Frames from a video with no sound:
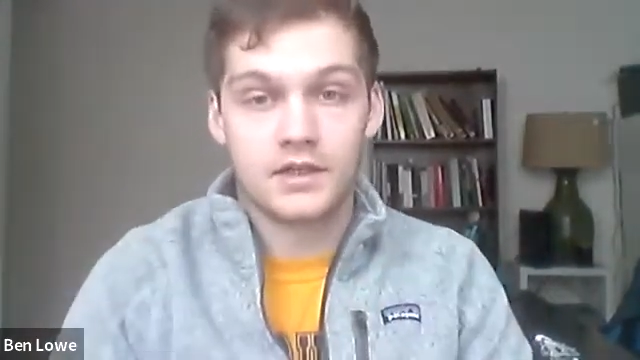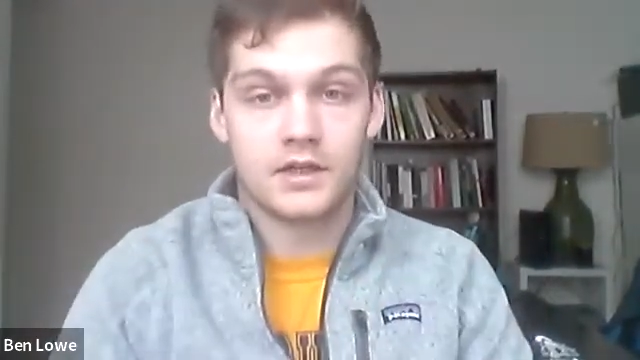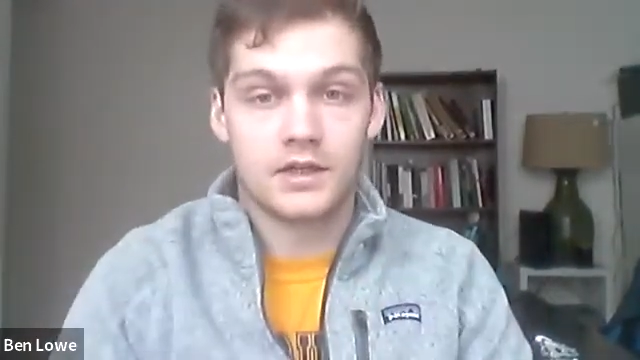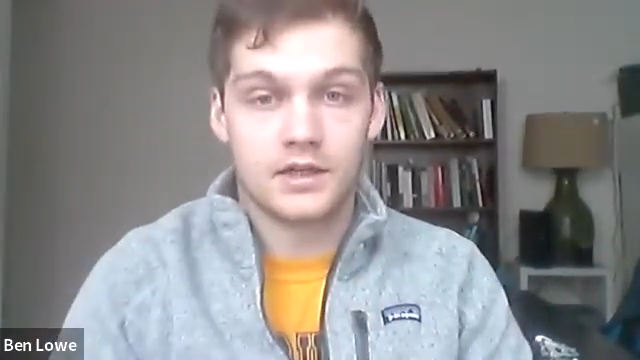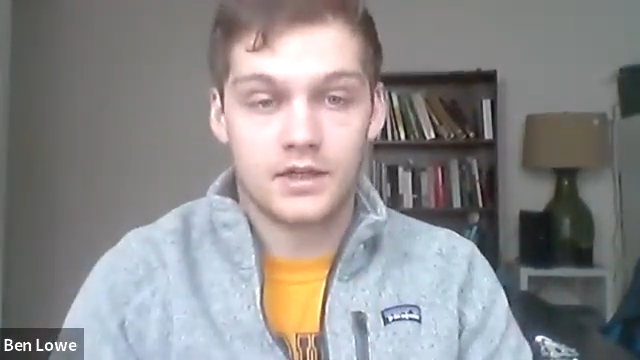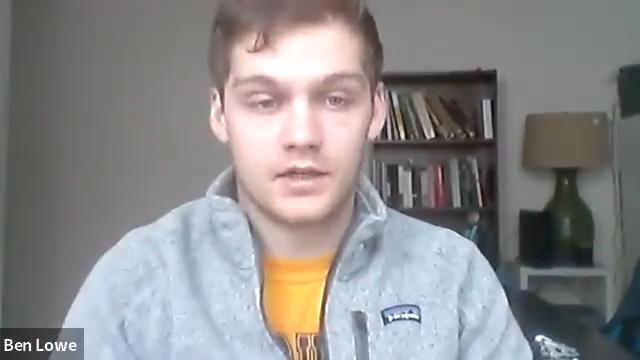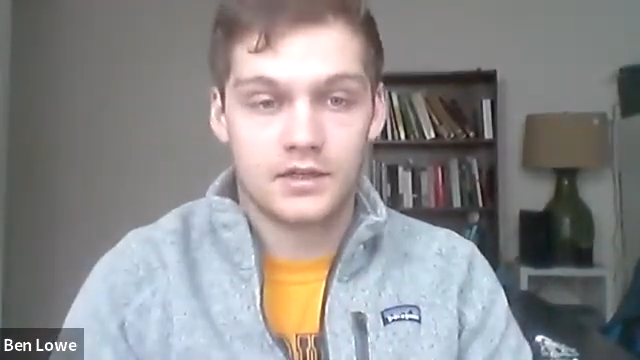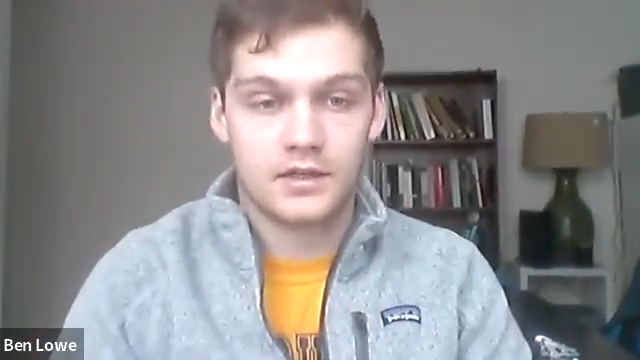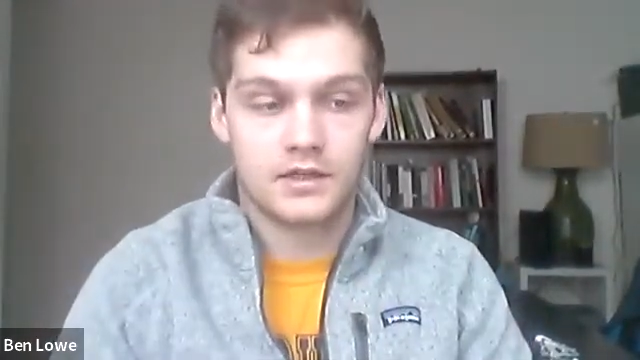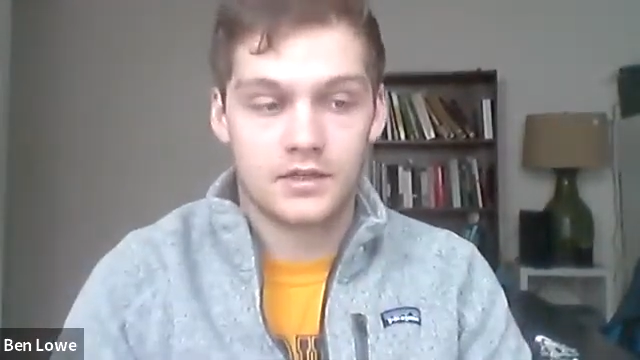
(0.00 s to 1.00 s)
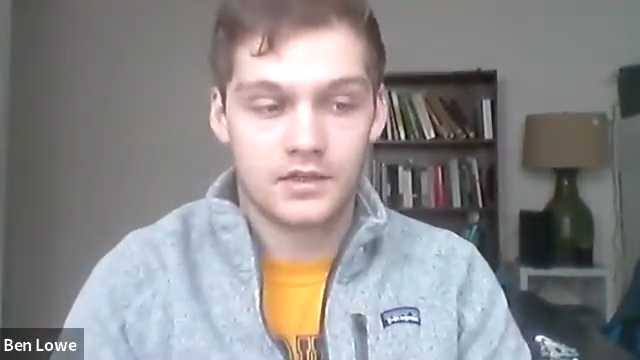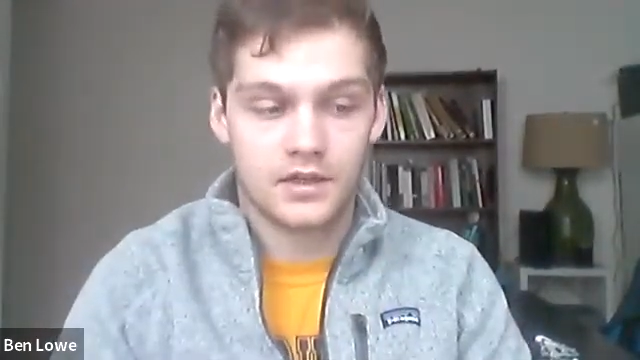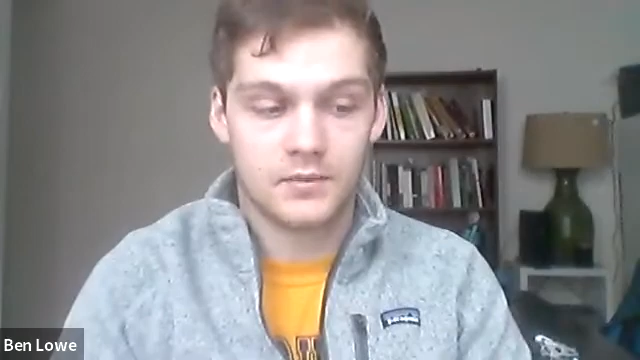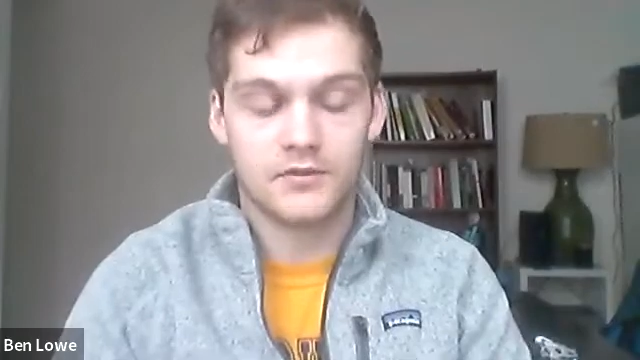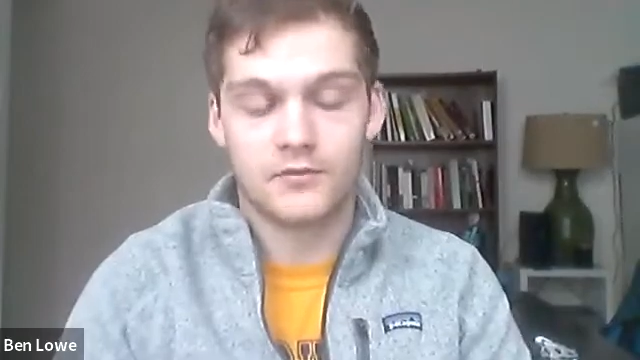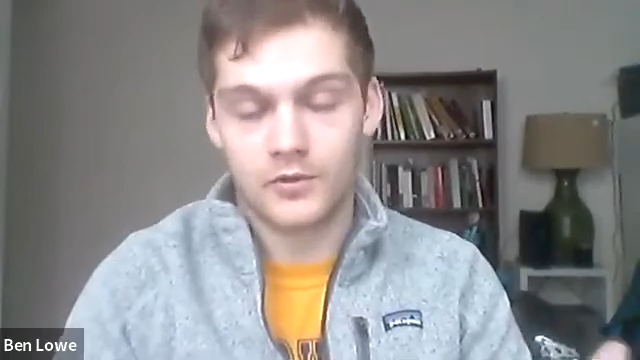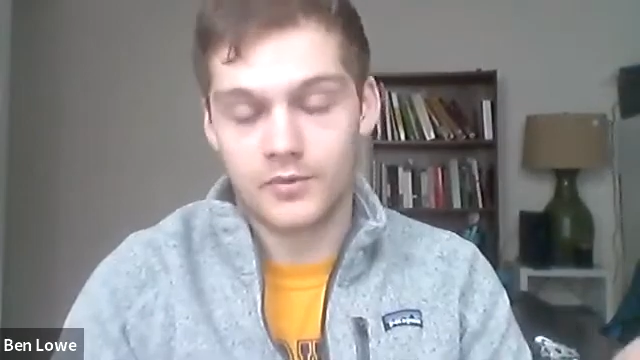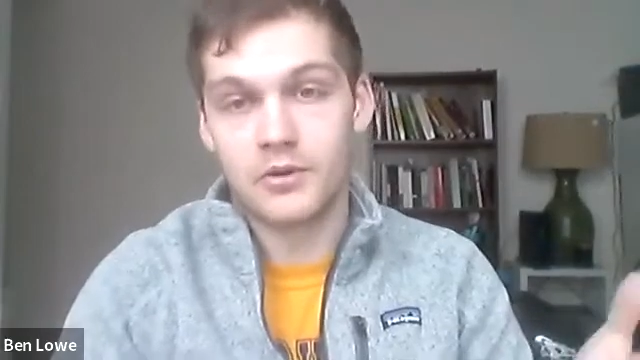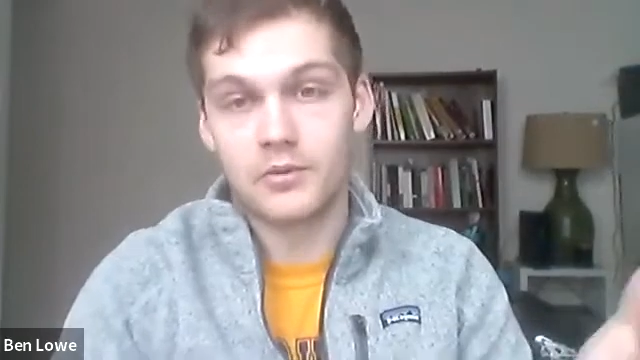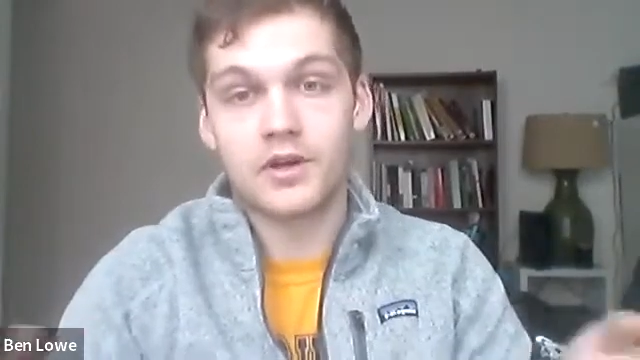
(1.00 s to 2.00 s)
to form a
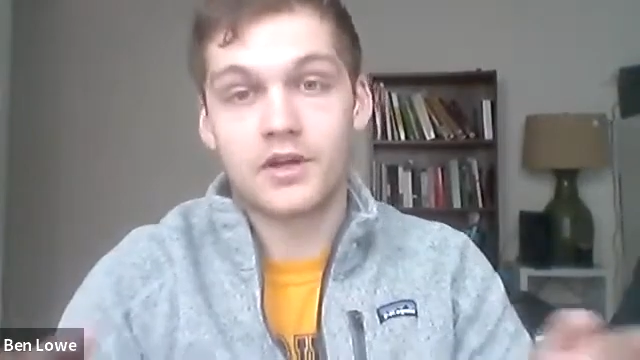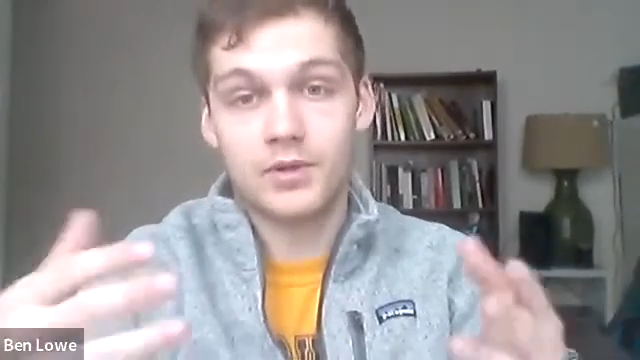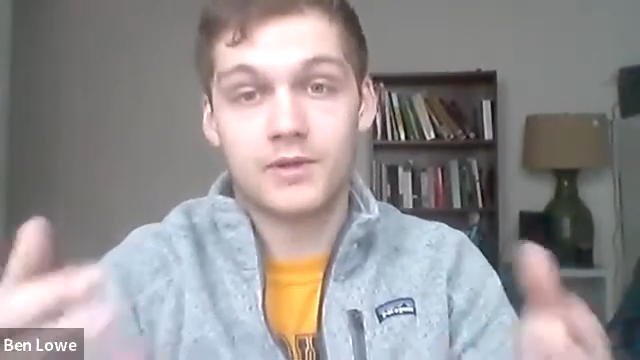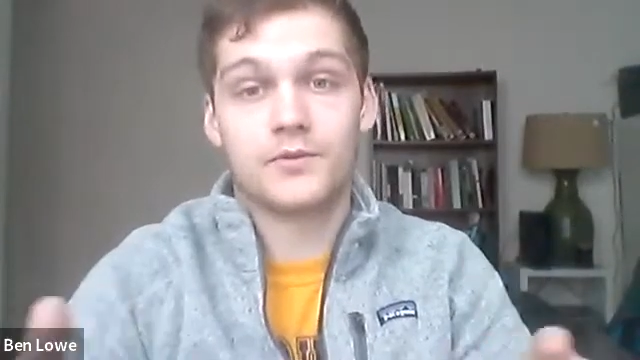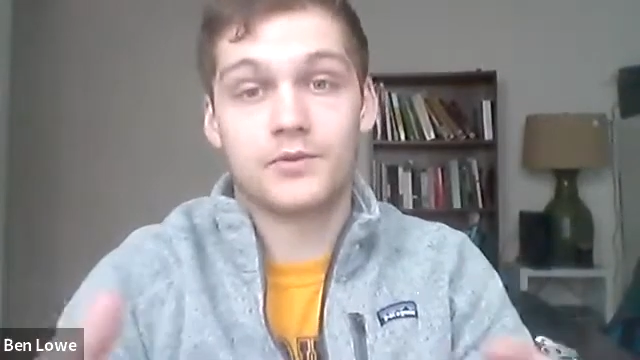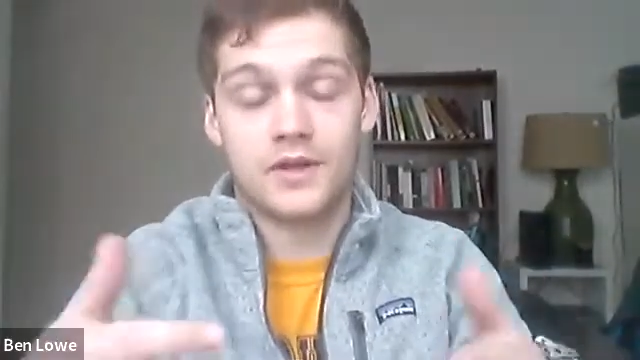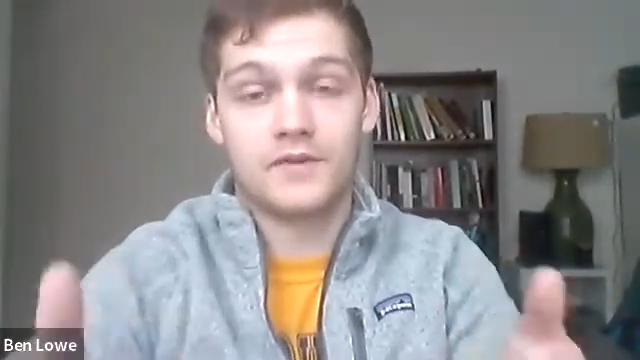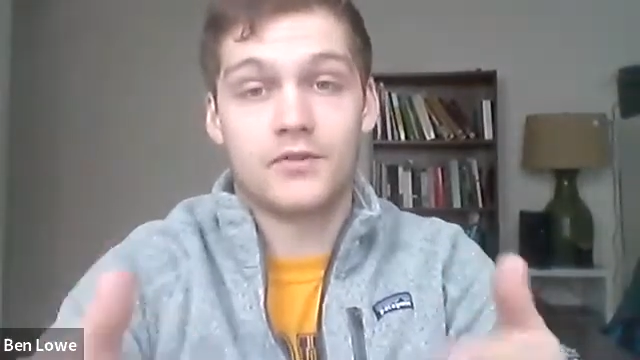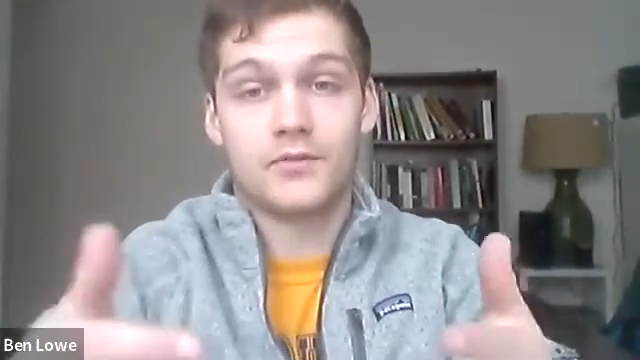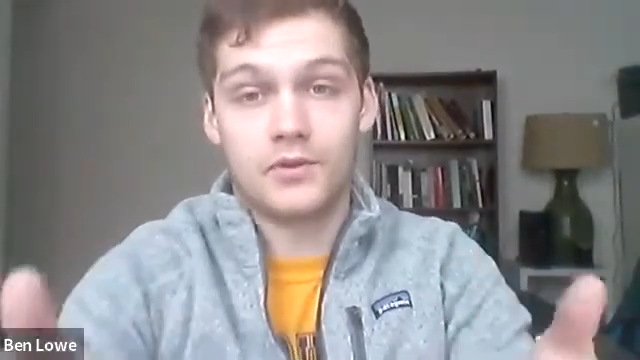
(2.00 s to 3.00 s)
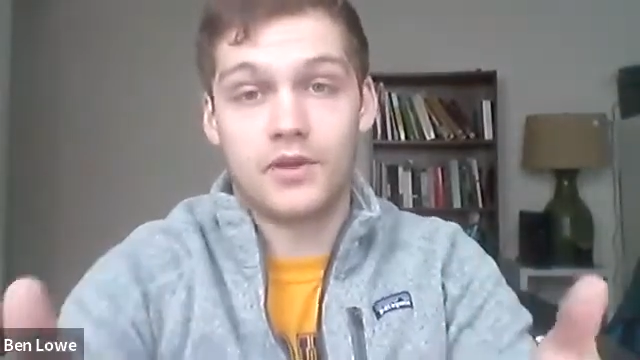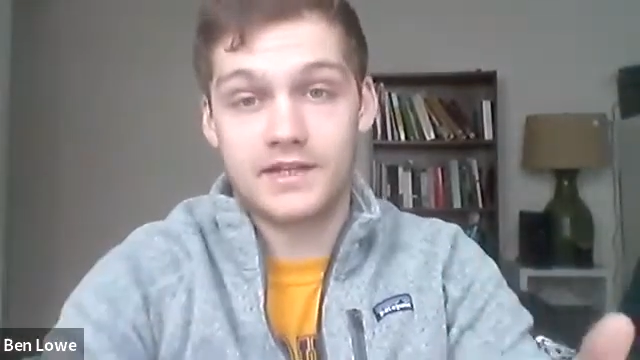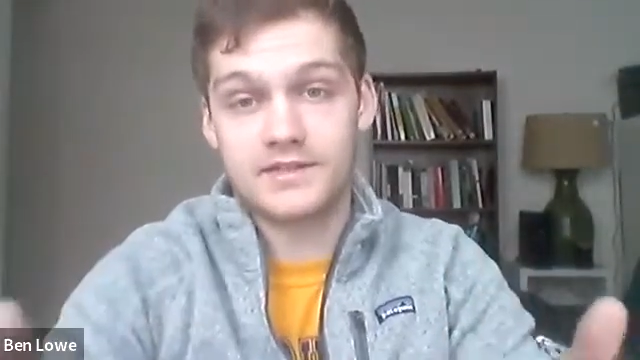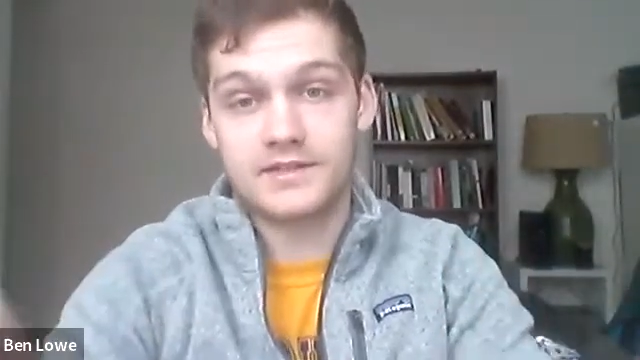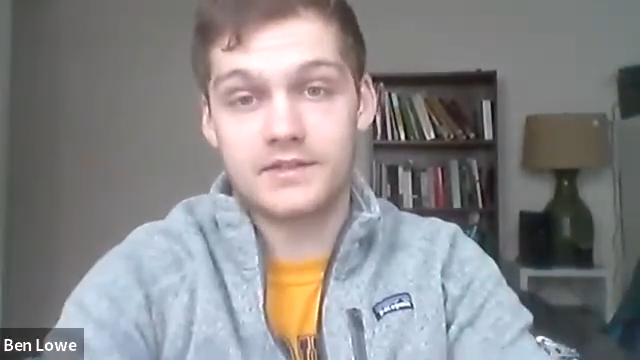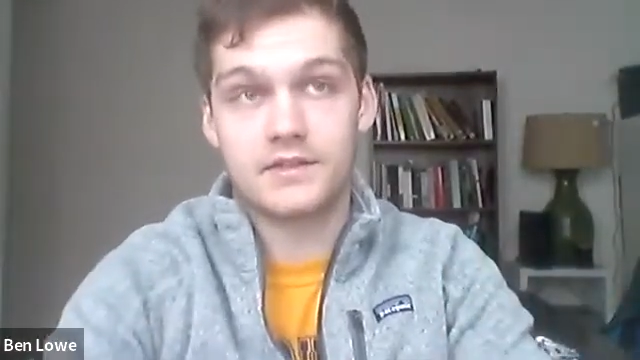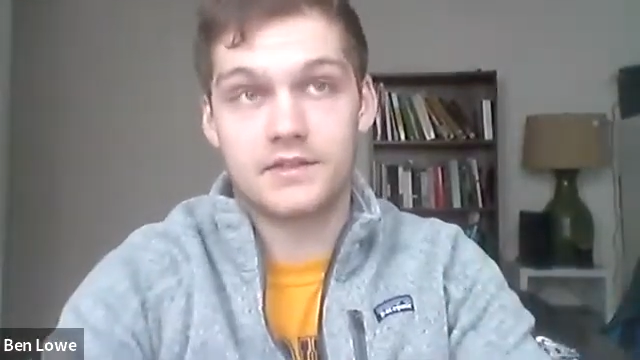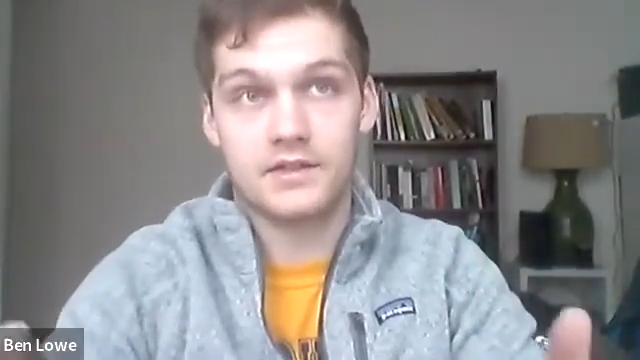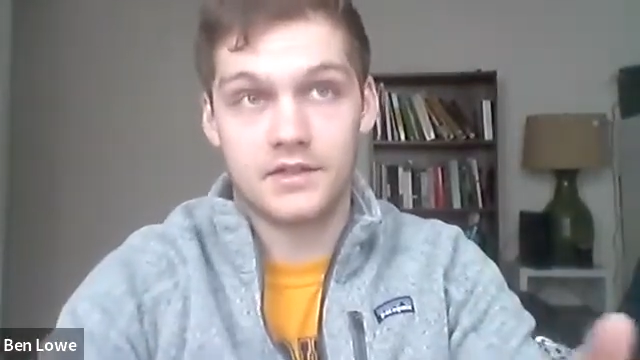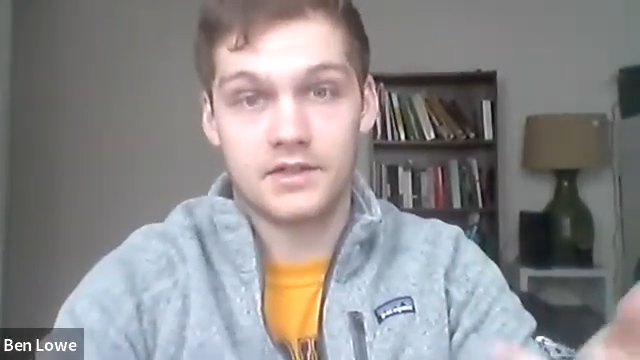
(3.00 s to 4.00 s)
hyperbolic three-manifold, you have to either relax
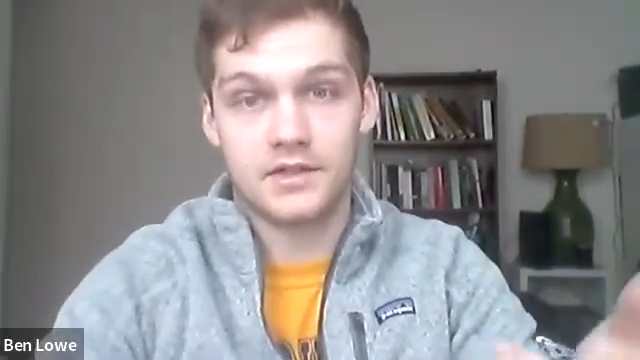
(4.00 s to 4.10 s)
the